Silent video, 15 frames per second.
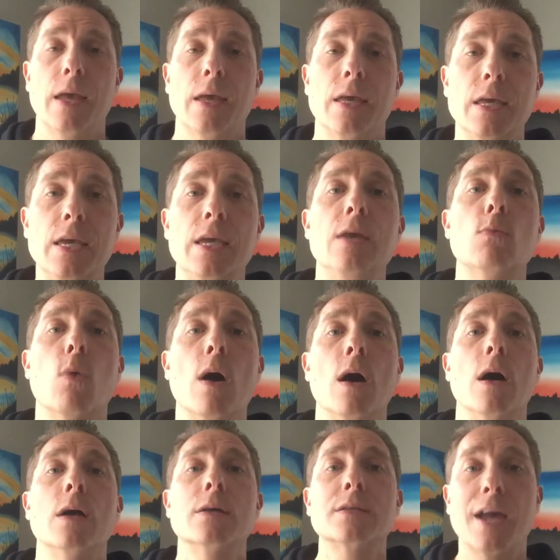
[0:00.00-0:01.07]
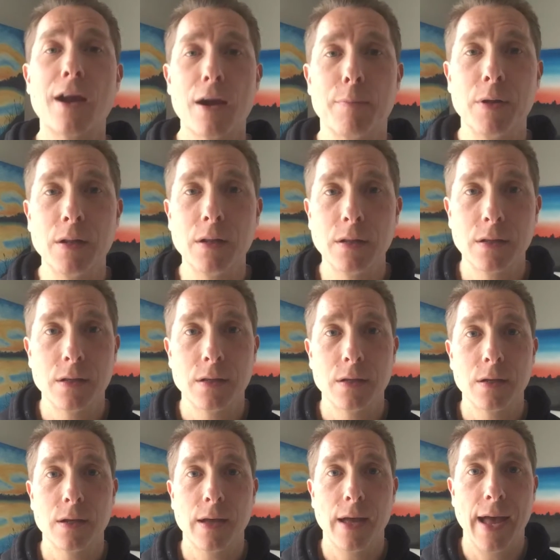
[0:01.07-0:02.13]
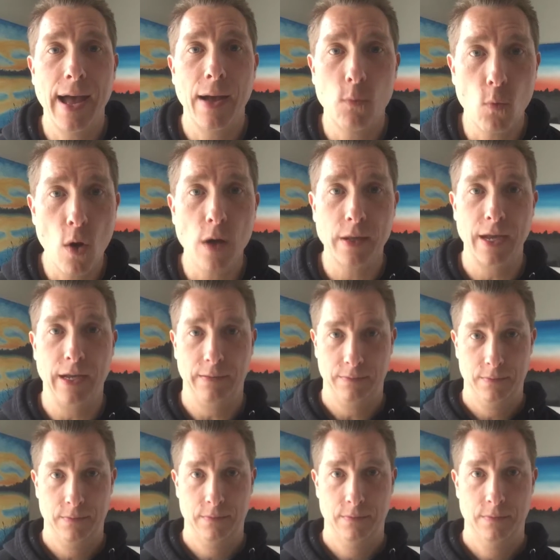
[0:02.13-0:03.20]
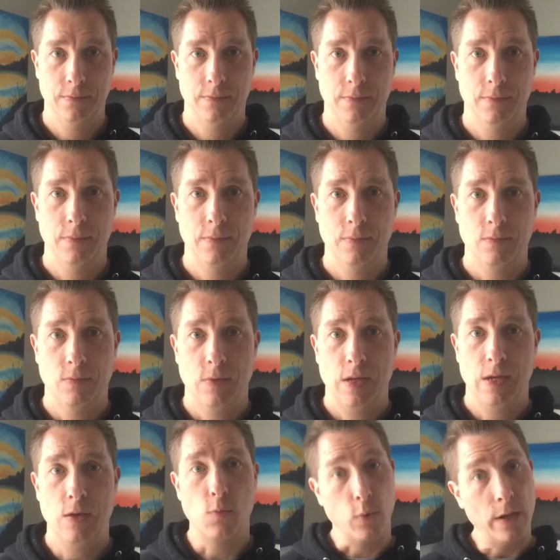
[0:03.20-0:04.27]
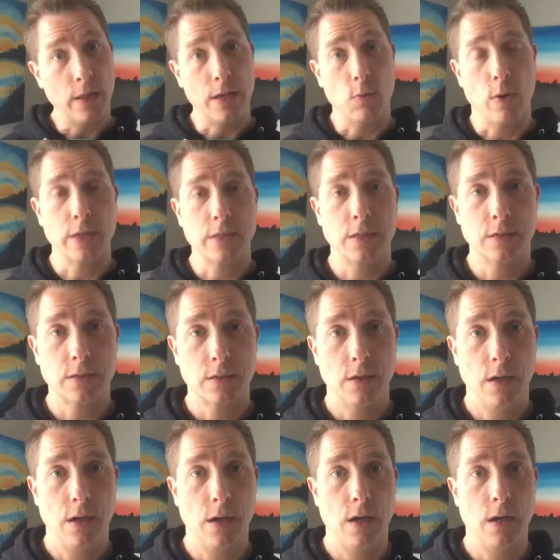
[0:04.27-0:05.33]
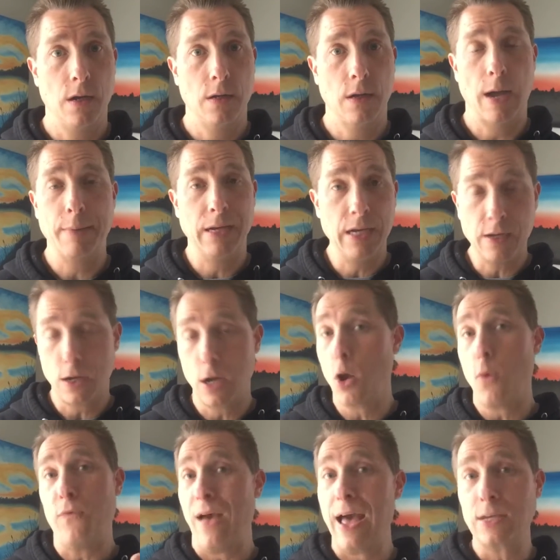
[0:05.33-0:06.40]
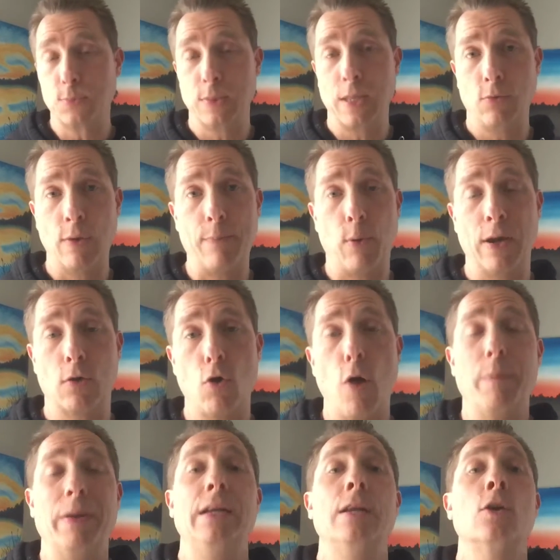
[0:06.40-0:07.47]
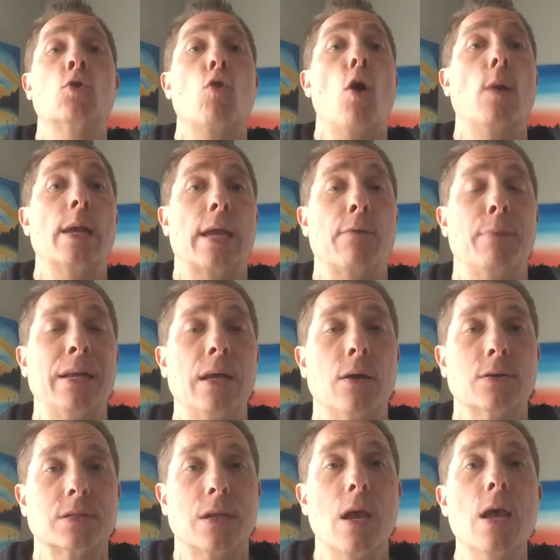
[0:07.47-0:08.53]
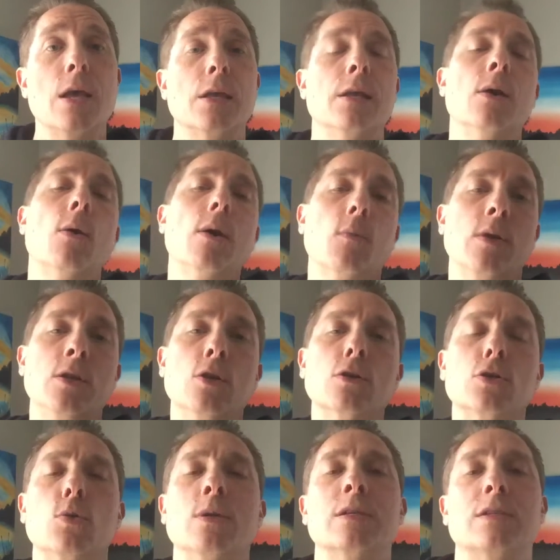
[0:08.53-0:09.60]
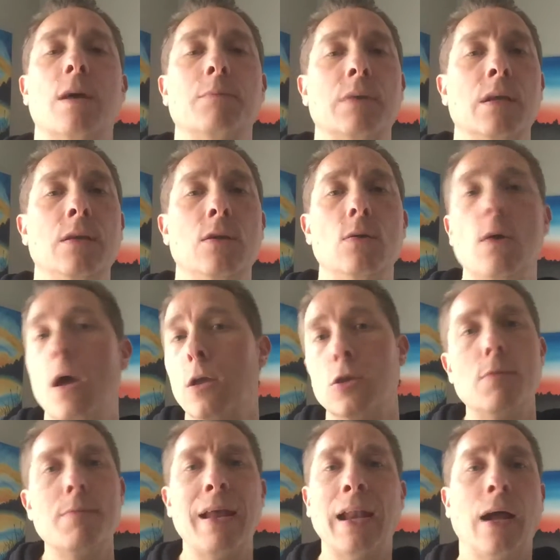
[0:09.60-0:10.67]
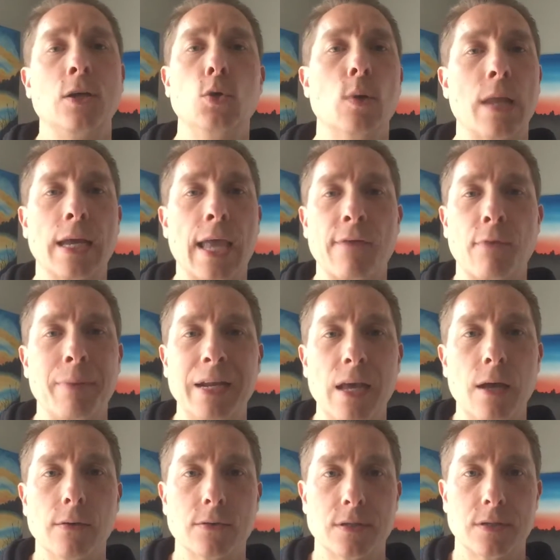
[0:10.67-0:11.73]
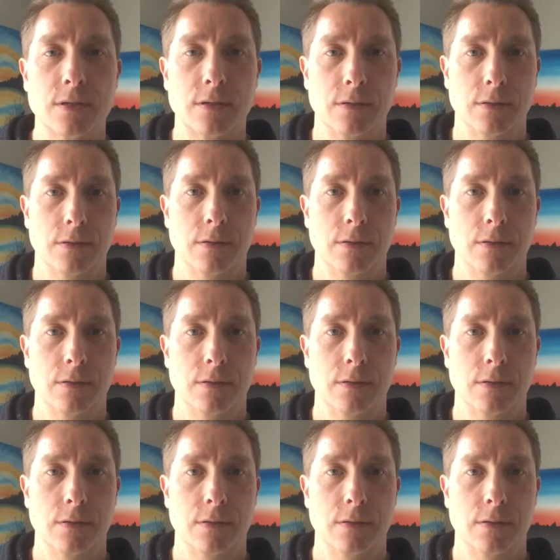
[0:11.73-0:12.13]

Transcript: He was terrible at walking. He really wasn't. He could go fast with a 3-point crawl, but he didn't crawl like everybody else. You know what? When you're doing something new, you may not do it like everybody else.